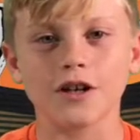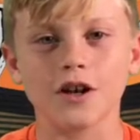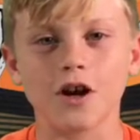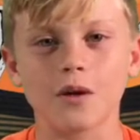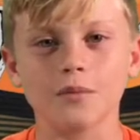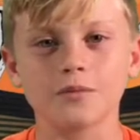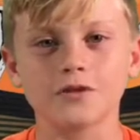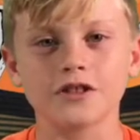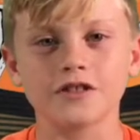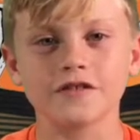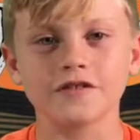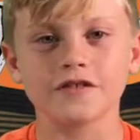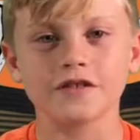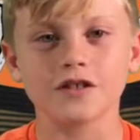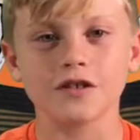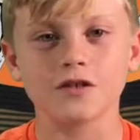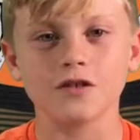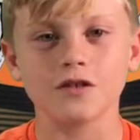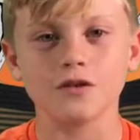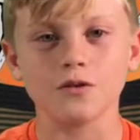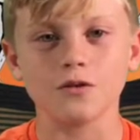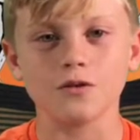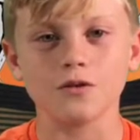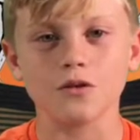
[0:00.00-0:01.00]
options
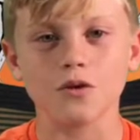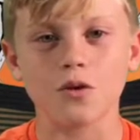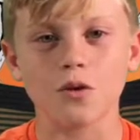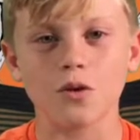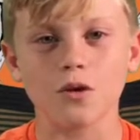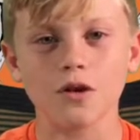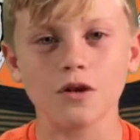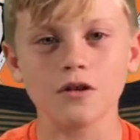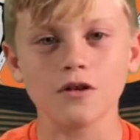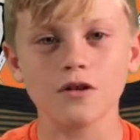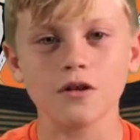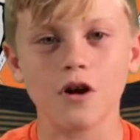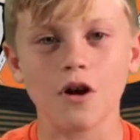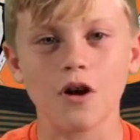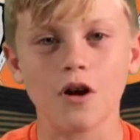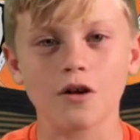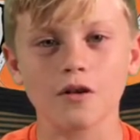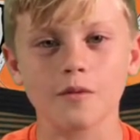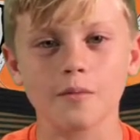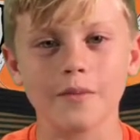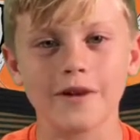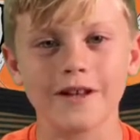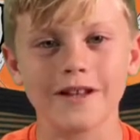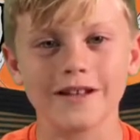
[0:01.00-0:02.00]
include corn dog
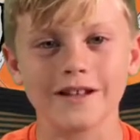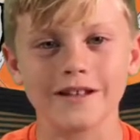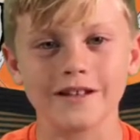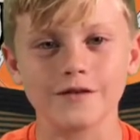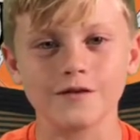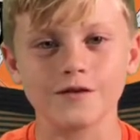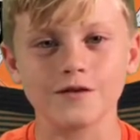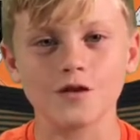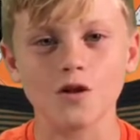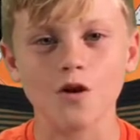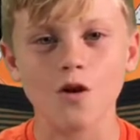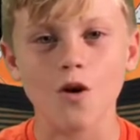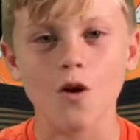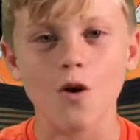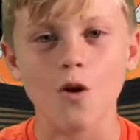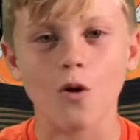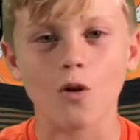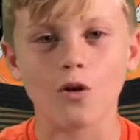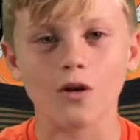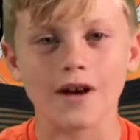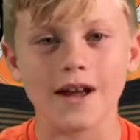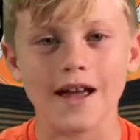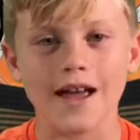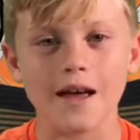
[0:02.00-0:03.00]
minis
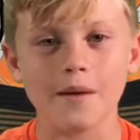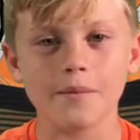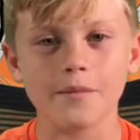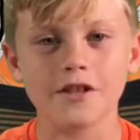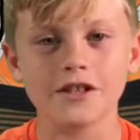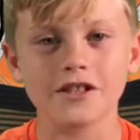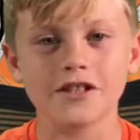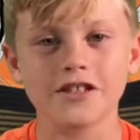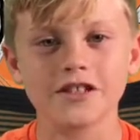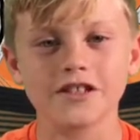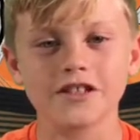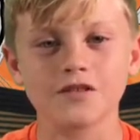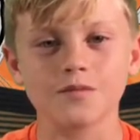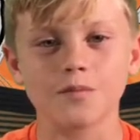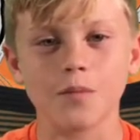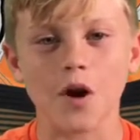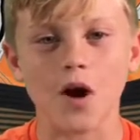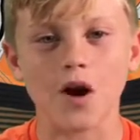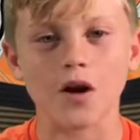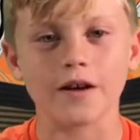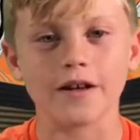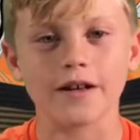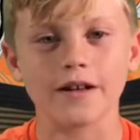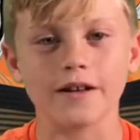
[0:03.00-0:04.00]
or ham and cheese
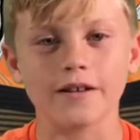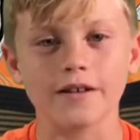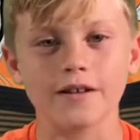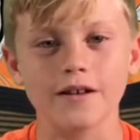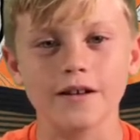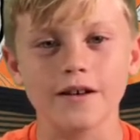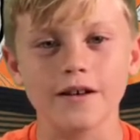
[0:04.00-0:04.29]
pocket.